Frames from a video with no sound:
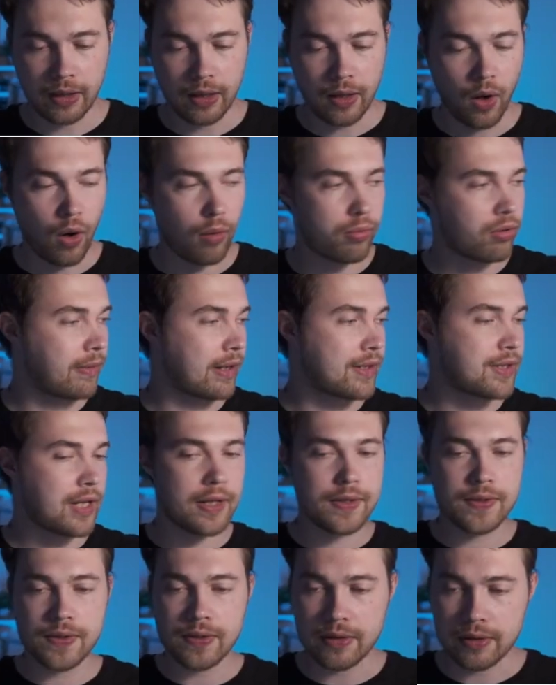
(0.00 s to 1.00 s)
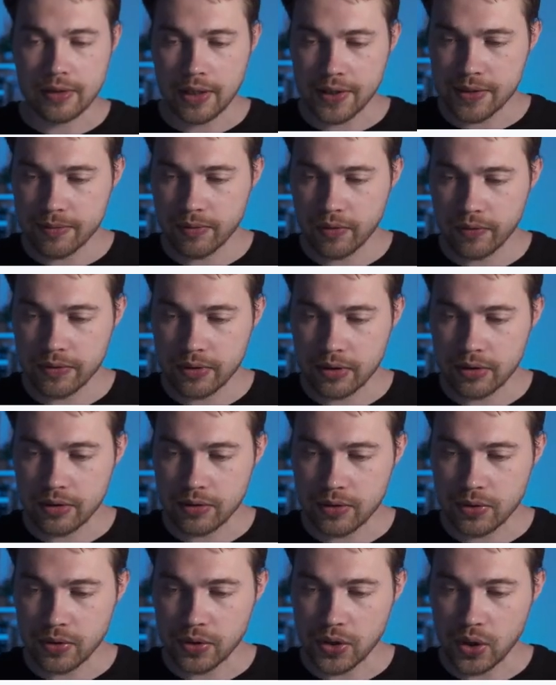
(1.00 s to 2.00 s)
Hope it makes sense. Let's move
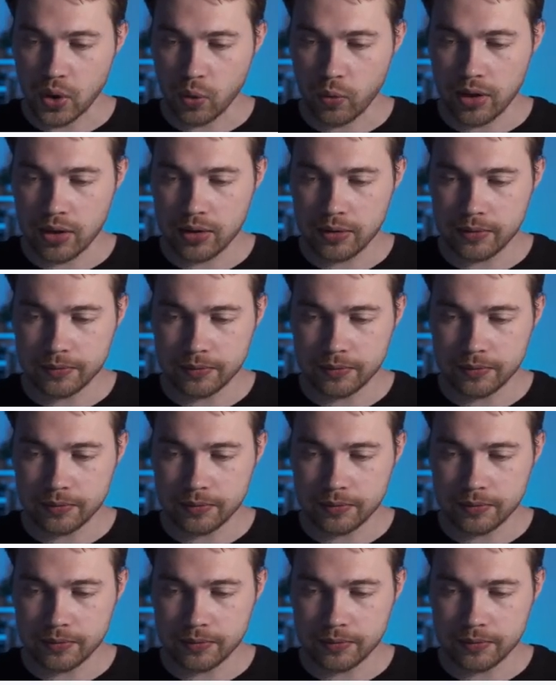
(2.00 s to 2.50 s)
to a new one.